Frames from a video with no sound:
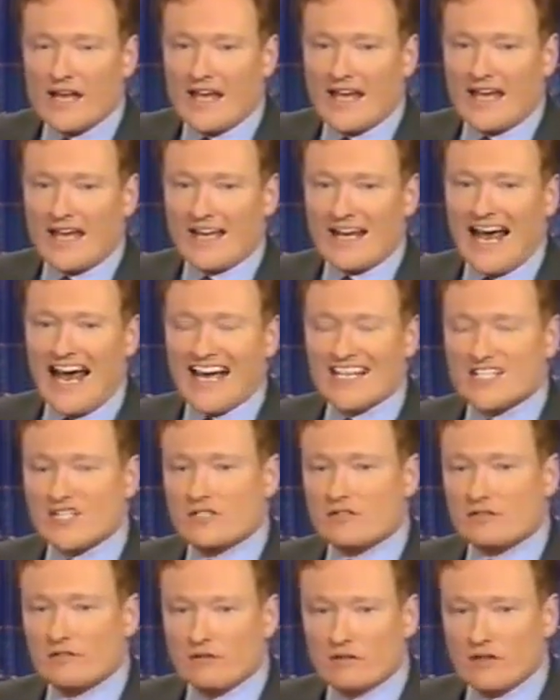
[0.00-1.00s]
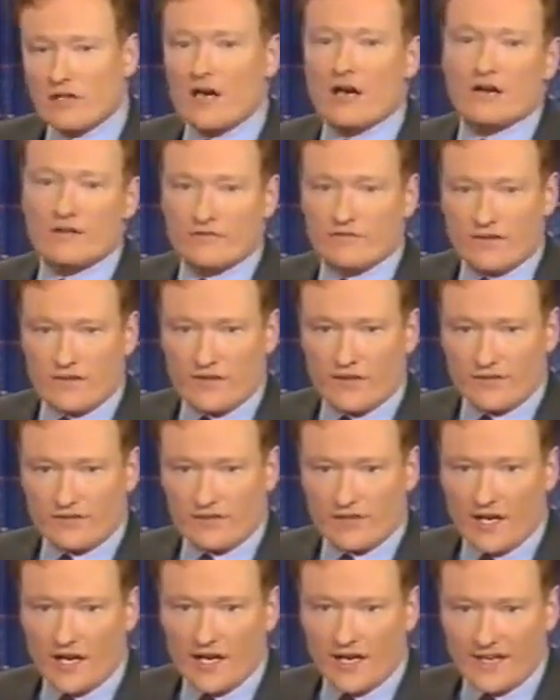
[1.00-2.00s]
and I just love
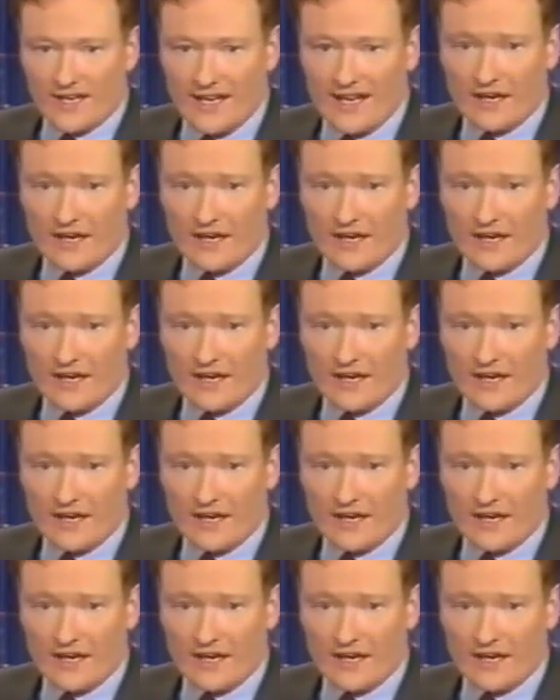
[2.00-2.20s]
this guy.